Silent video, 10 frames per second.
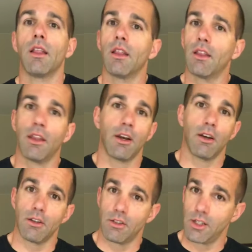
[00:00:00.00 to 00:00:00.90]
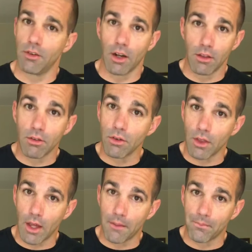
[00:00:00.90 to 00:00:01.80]
They're going to see right through
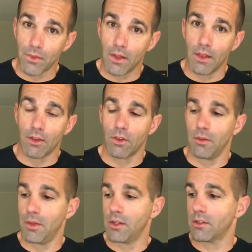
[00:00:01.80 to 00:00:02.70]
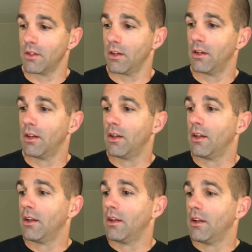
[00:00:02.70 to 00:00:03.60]
that. And that's going to be just a
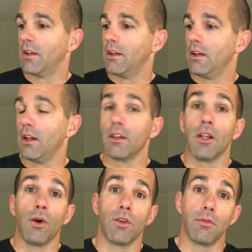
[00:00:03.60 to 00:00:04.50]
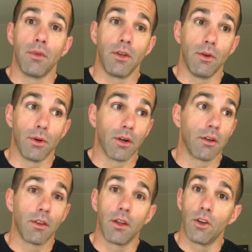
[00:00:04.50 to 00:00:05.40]
load of manure
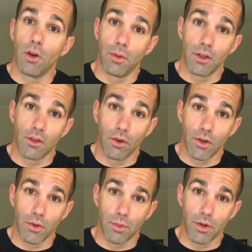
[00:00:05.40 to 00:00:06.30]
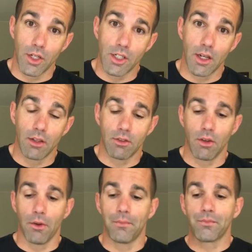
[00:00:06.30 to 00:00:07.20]
that nobody's going to appreciate.
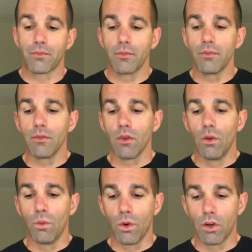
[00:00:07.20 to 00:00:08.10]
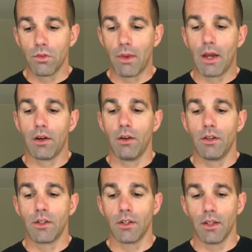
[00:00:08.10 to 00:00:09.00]
So words matter,
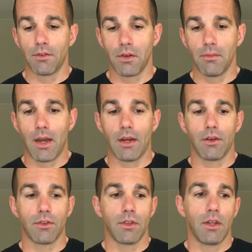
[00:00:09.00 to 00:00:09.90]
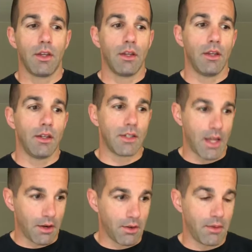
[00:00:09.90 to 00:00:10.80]
delivery matters,
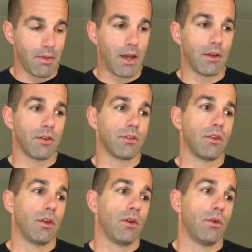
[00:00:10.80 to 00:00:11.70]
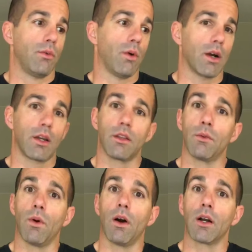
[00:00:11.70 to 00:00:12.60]
integrity matters, walking the
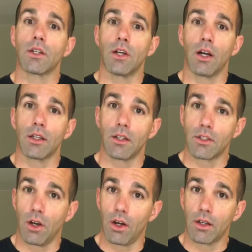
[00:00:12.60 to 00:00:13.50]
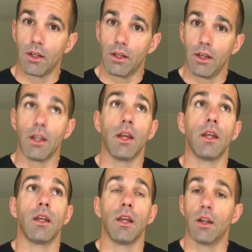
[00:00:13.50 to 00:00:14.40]
walk, talking the talk,
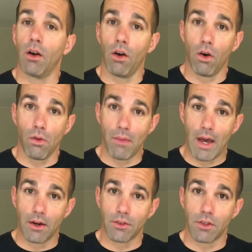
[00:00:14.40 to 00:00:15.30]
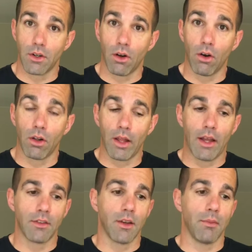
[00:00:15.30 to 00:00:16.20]
it all matters and it all
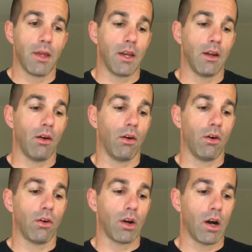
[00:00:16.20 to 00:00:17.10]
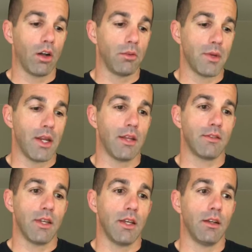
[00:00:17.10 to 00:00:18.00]
adds up and it all
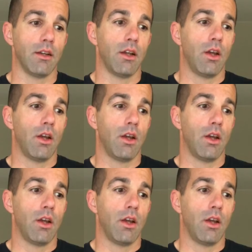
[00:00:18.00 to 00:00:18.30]
culminates in